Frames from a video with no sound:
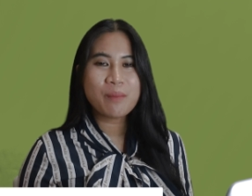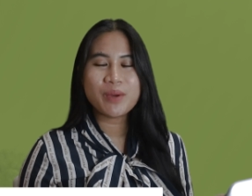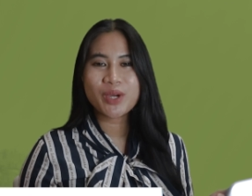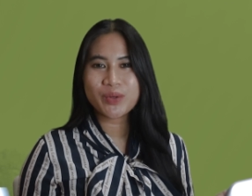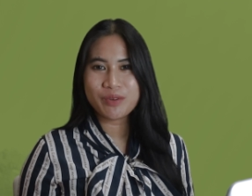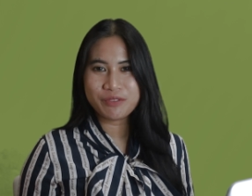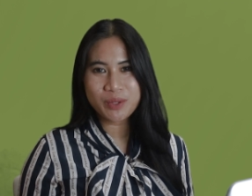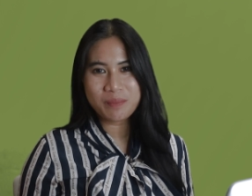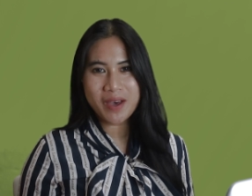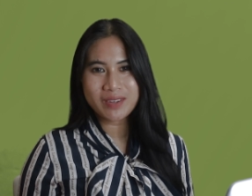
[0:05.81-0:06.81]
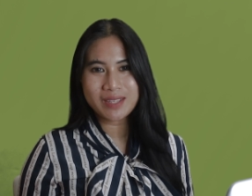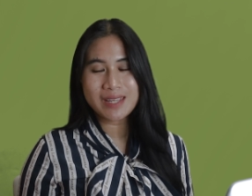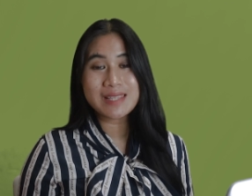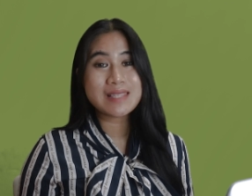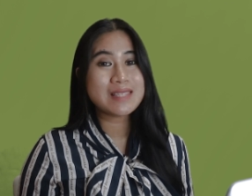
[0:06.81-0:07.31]
make a review about
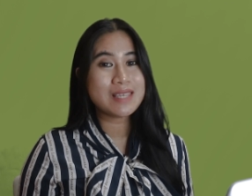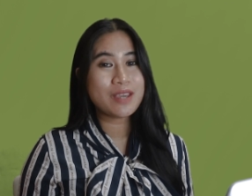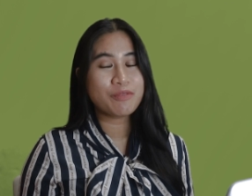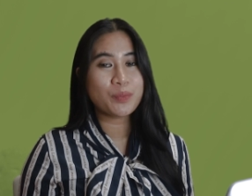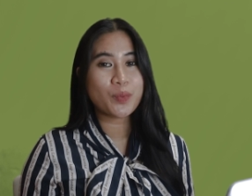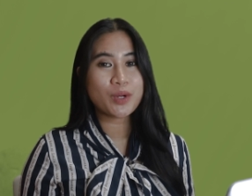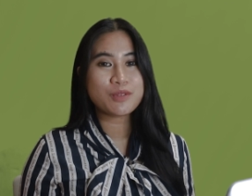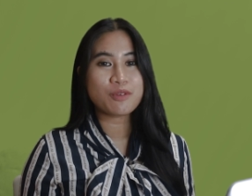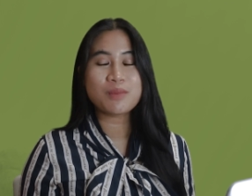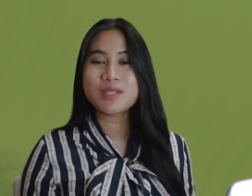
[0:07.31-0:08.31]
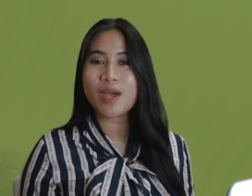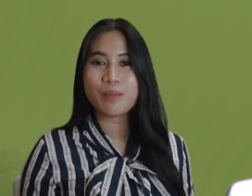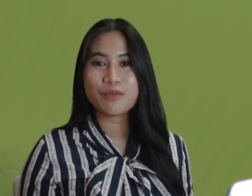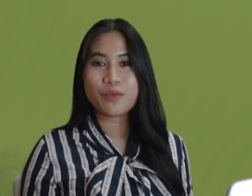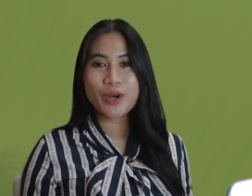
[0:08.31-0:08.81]
it, and see if it works for my
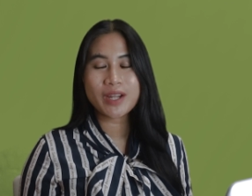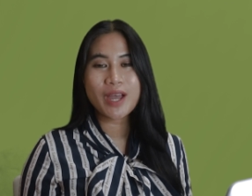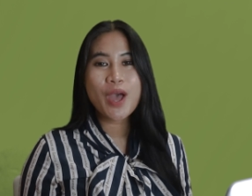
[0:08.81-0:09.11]
type of work.